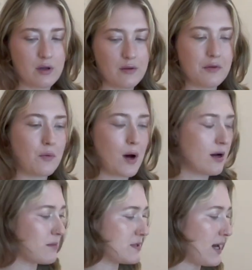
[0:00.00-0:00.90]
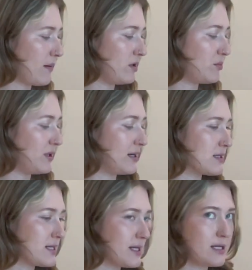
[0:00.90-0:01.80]
the Wacom tablet
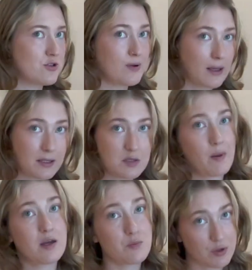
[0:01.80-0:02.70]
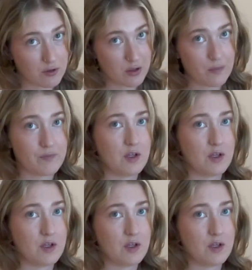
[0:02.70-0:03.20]
plugged in directly to my computer.